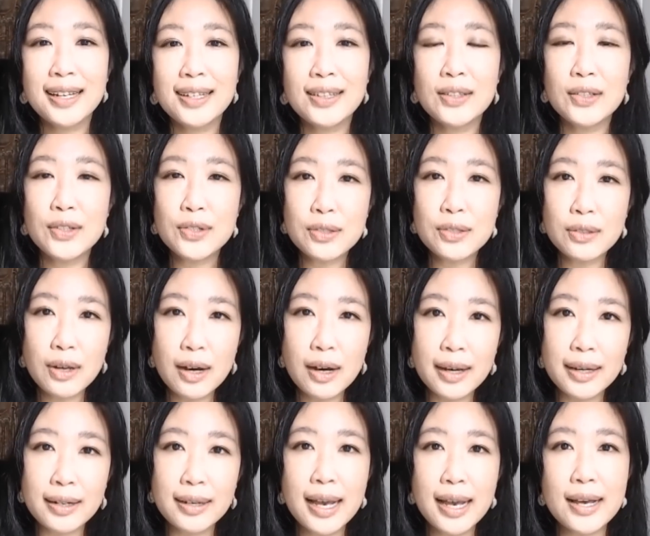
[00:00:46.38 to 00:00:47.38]
This
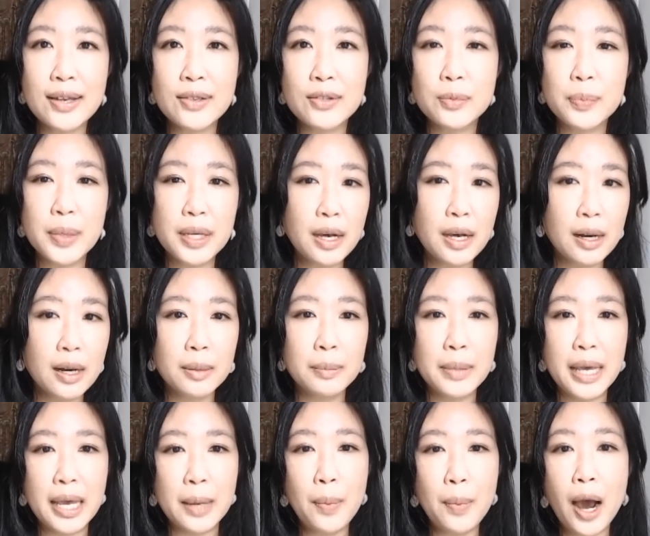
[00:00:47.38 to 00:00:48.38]
line has become
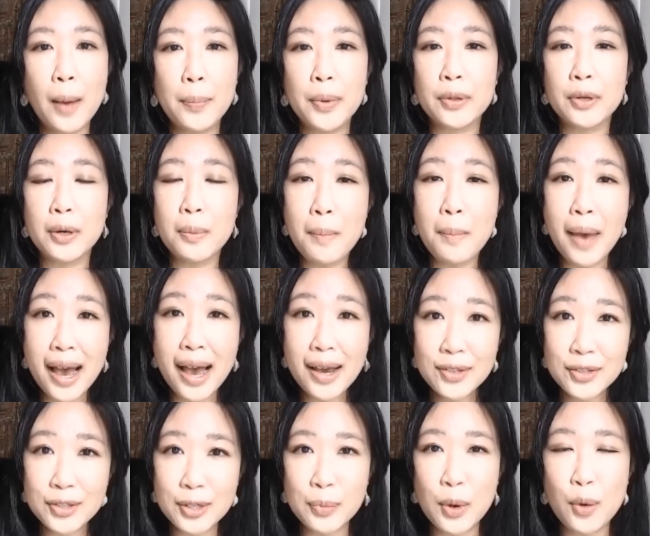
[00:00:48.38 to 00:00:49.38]
a popular
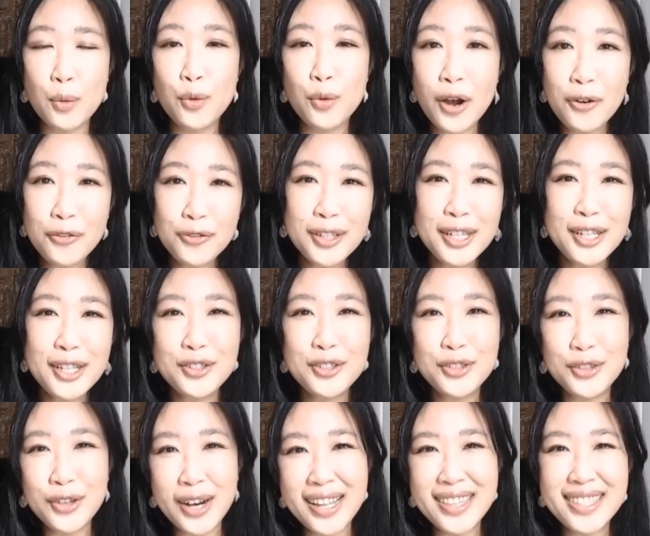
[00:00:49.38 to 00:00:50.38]
maxim, roughly
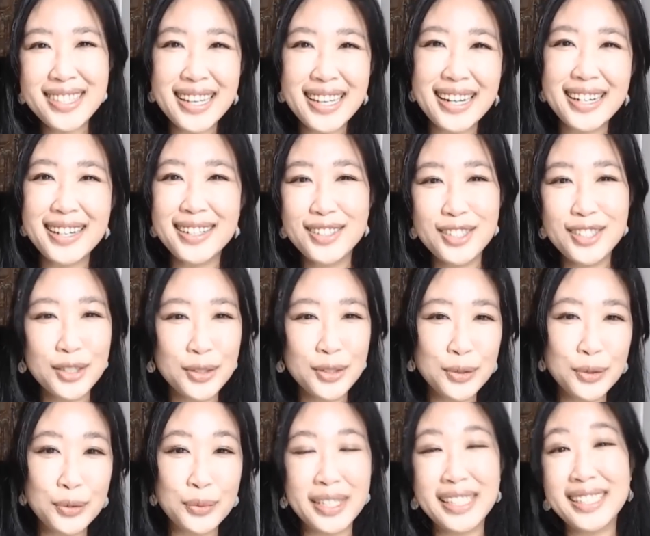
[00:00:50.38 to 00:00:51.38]
translated
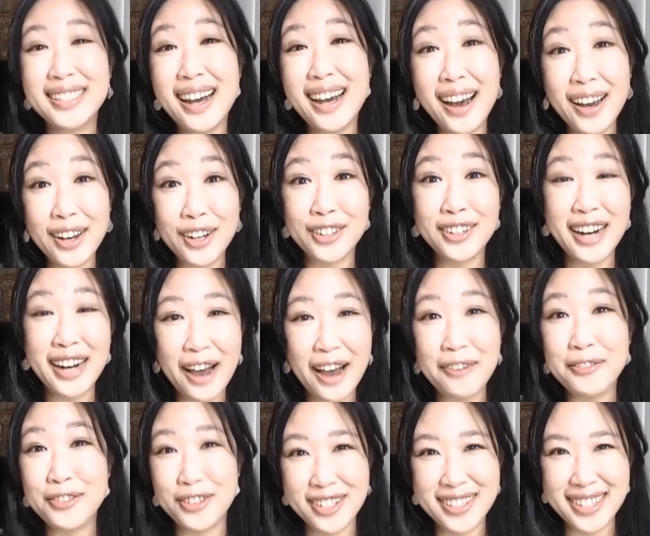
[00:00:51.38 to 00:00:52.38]
to retire
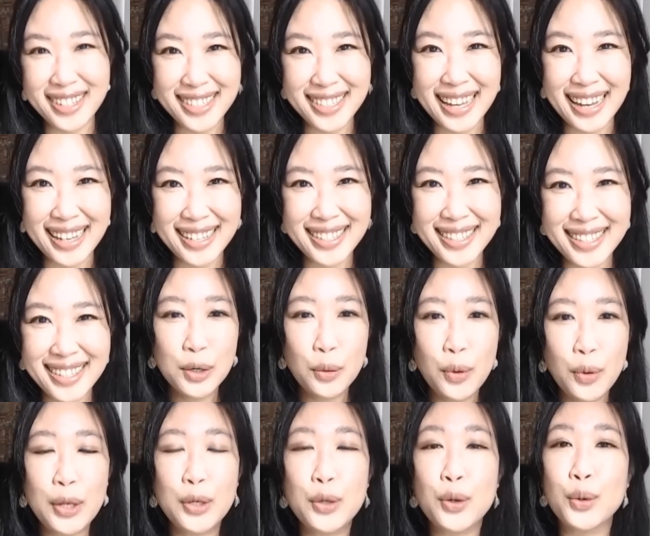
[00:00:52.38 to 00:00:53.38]
after success.
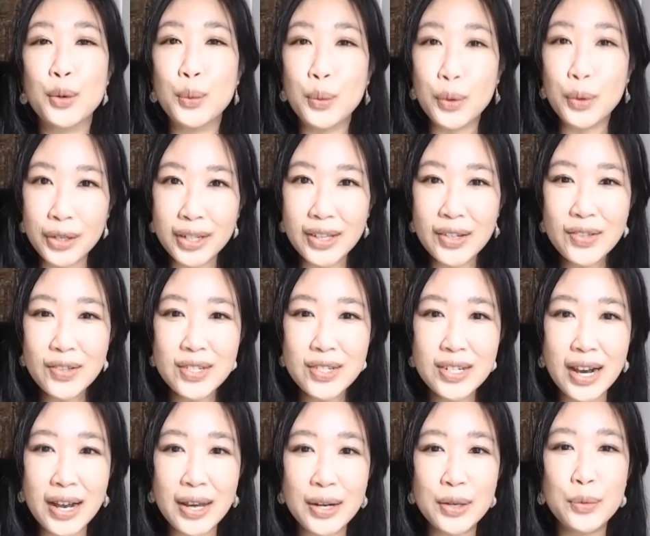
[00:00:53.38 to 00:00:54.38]
When your work is
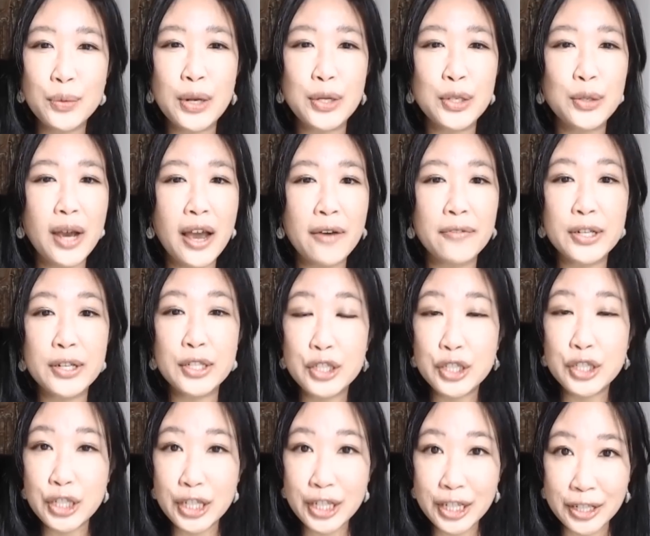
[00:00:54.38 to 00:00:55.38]
done, when you have
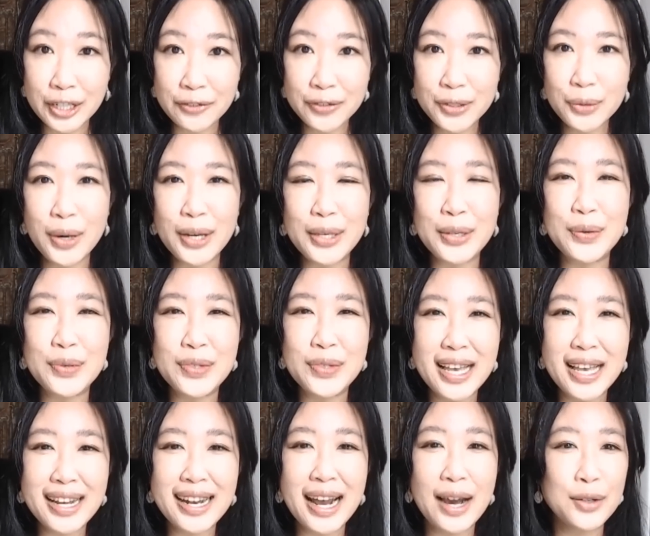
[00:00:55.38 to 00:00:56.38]
achieved what you
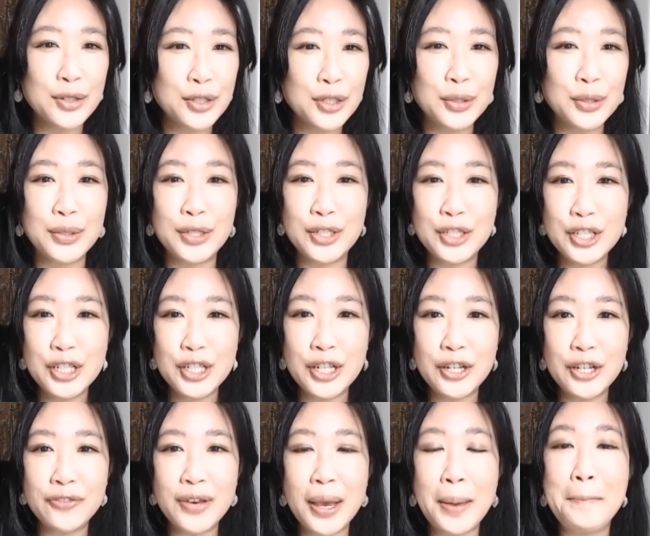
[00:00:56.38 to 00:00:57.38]
set out to
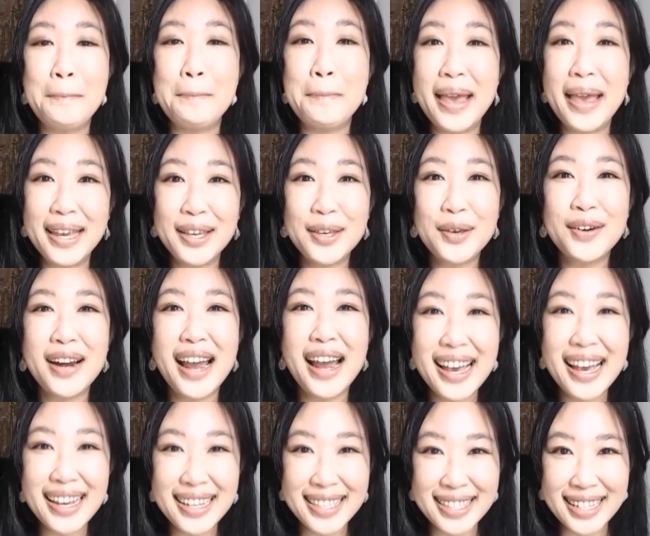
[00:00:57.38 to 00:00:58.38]
achieve, make your
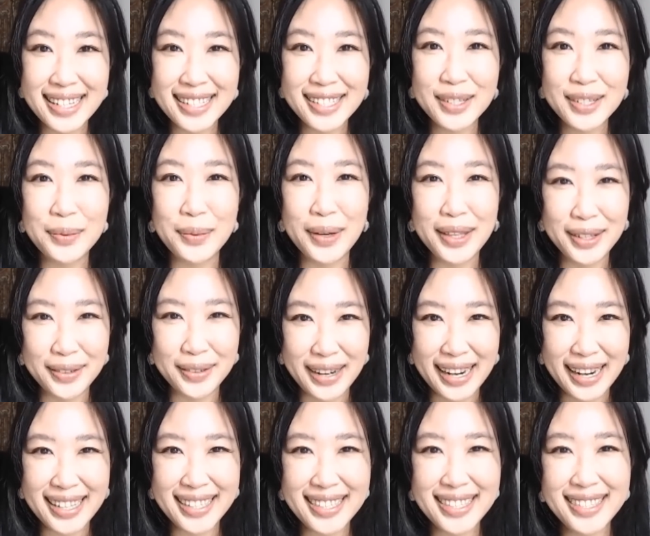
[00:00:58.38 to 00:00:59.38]
exit with
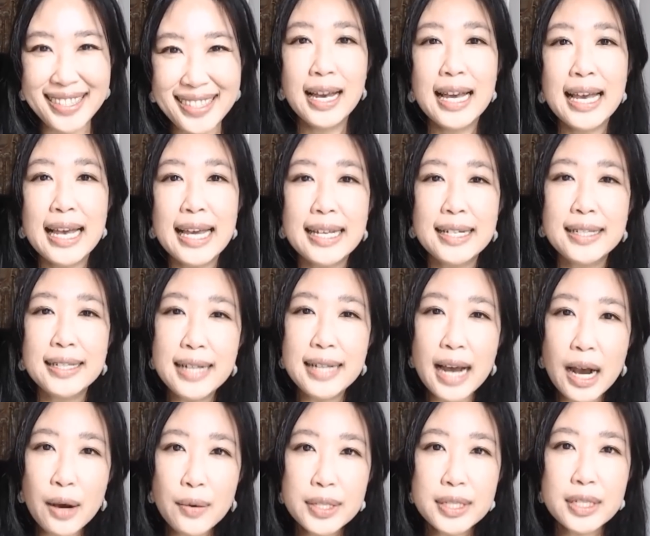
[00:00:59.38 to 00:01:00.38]
grace. In
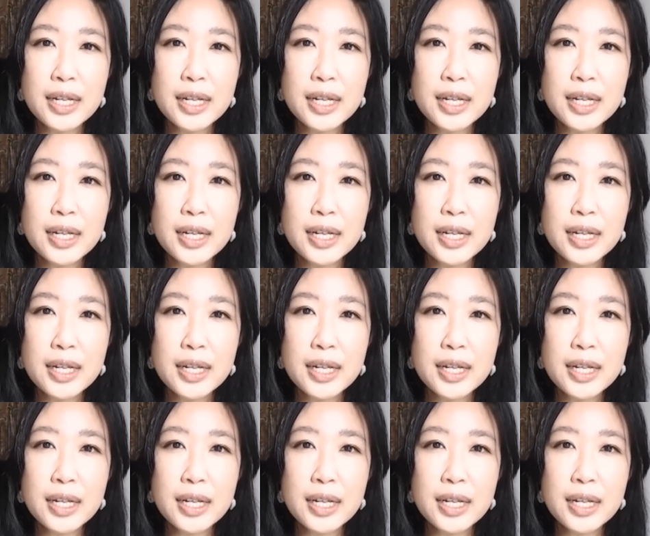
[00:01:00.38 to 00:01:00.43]
Taoist